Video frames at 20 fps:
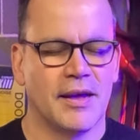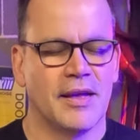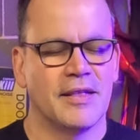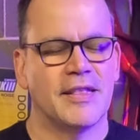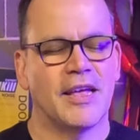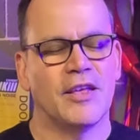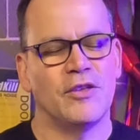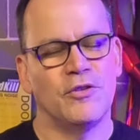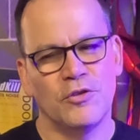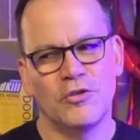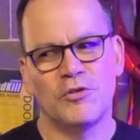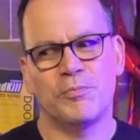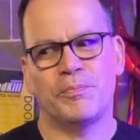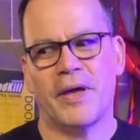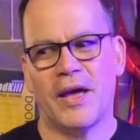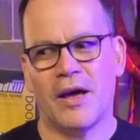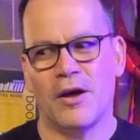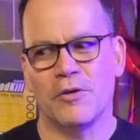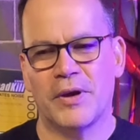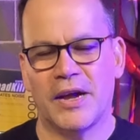They use
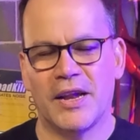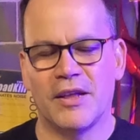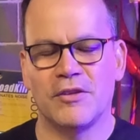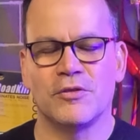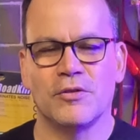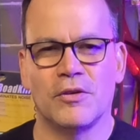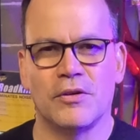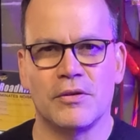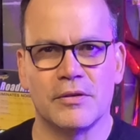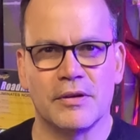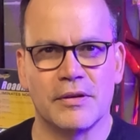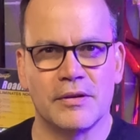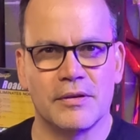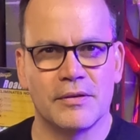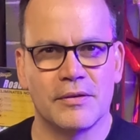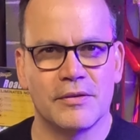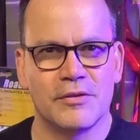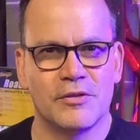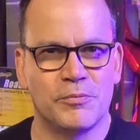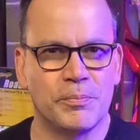power ratings on
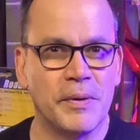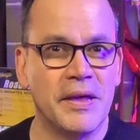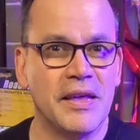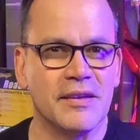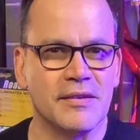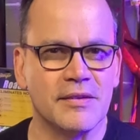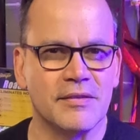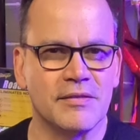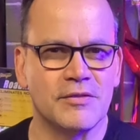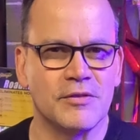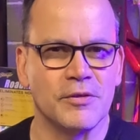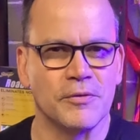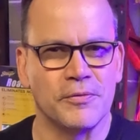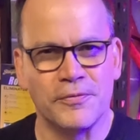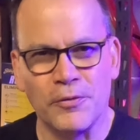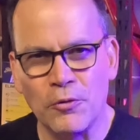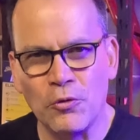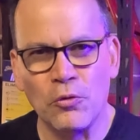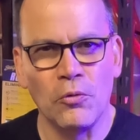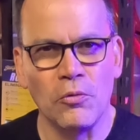speakers to
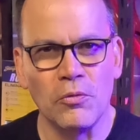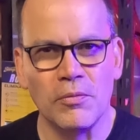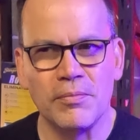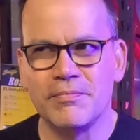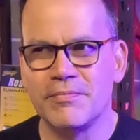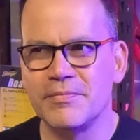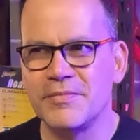fool